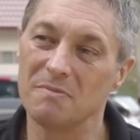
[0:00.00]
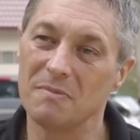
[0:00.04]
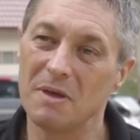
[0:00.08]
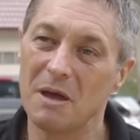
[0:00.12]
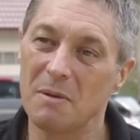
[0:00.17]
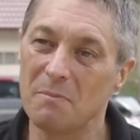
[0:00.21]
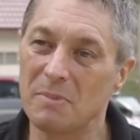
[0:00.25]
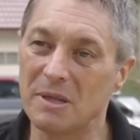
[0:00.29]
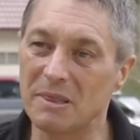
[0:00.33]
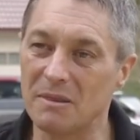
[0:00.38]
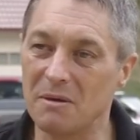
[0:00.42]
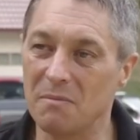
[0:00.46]

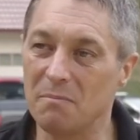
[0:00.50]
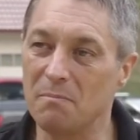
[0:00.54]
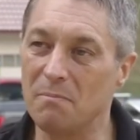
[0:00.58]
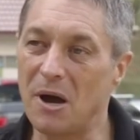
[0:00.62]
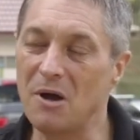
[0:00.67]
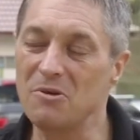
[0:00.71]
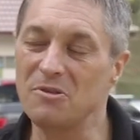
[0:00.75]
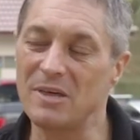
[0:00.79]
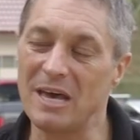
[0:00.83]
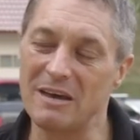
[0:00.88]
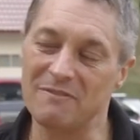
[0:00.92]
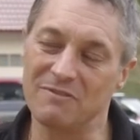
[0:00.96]
But
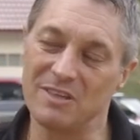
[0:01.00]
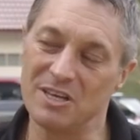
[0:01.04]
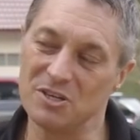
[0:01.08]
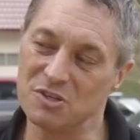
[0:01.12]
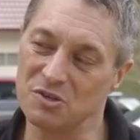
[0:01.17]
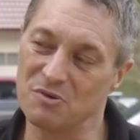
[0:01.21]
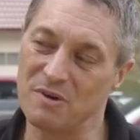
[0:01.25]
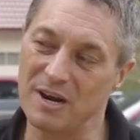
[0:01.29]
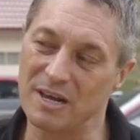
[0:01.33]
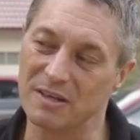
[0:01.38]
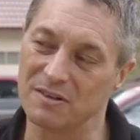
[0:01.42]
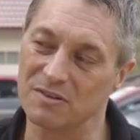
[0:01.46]
both have their
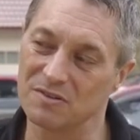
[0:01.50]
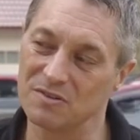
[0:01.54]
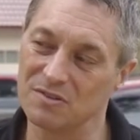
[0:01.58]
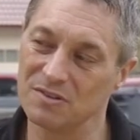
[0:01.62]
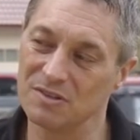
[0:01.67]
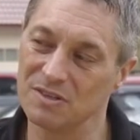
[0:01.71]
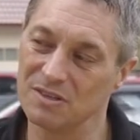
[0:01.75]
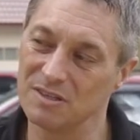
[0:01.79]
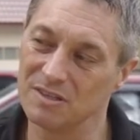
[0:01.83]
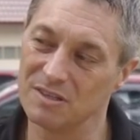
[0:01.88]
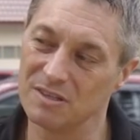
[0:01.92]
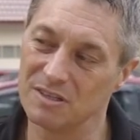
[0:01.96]
strengths.
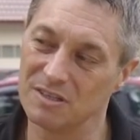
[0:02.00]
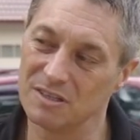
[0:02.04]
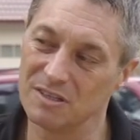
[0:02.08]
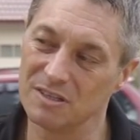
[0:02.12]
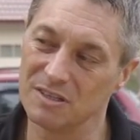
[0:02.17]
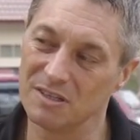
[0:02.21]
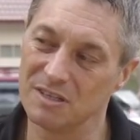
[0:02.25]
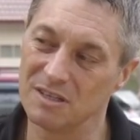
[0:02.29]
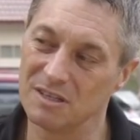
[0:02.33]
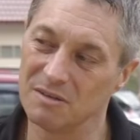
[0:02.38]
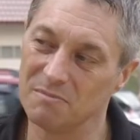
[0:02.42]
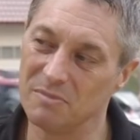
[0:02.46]

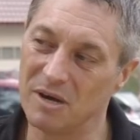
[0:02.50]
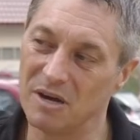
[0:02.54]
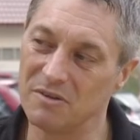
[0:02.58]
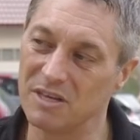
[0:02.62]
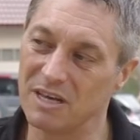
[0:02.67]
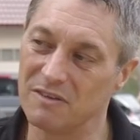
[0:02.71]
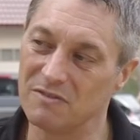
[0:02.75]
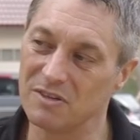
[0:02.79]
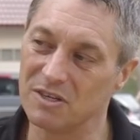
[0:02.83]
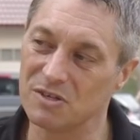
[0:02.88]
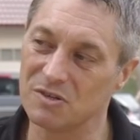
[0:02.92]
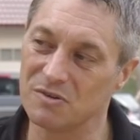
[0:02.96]
Both
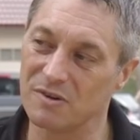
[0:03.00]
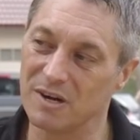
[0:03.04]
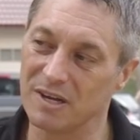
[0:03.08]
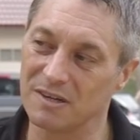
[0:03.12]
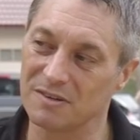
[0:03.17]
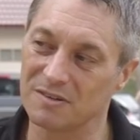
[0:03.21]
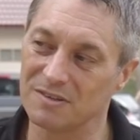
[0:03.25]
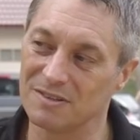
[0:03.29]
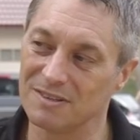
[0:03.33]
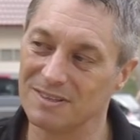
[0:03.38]
have their strengths.